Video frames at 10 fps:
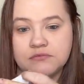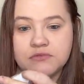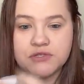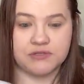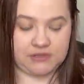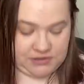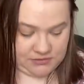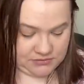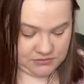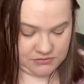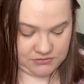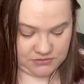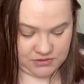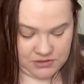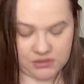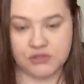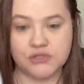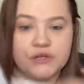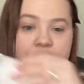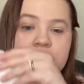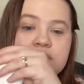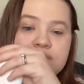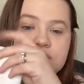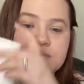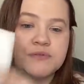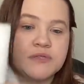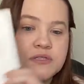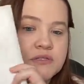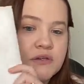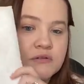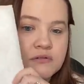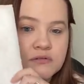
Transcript: just to show you the difference between the two.